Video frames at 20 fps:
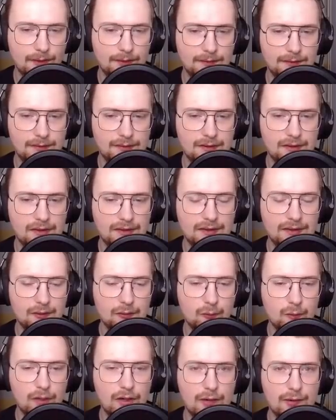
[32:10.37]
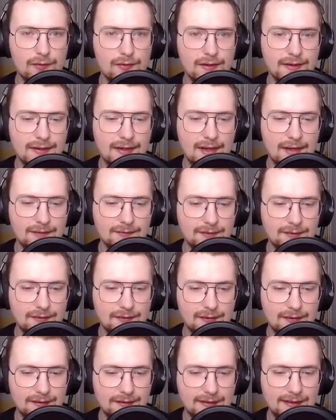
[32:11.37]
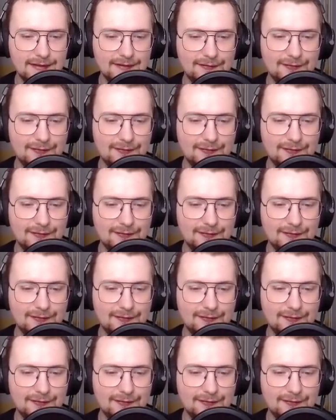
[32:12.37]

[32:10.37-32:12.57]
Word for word: was clicking wildly now to try and get